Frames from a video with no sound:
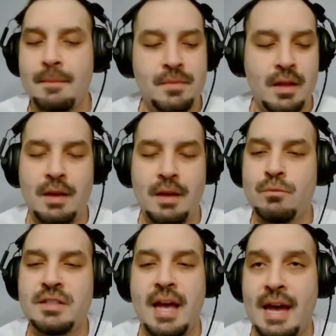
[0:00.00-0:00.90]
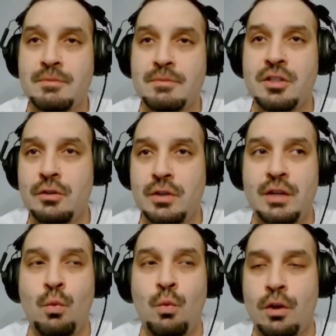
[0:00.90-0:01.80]
It was absolutely
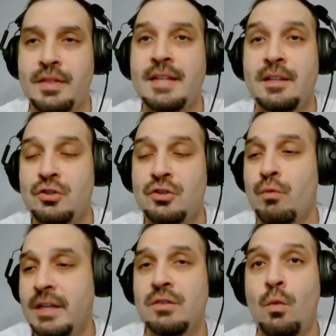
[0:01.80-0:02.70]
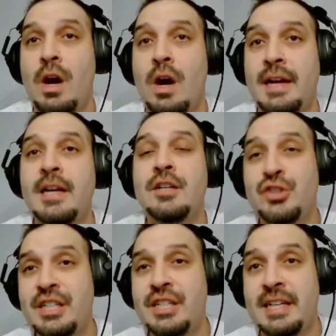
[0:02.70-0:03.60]
worth it. There's a reason why she
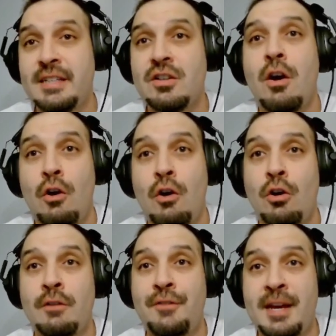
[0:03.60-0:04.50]
is a Hall of Famer.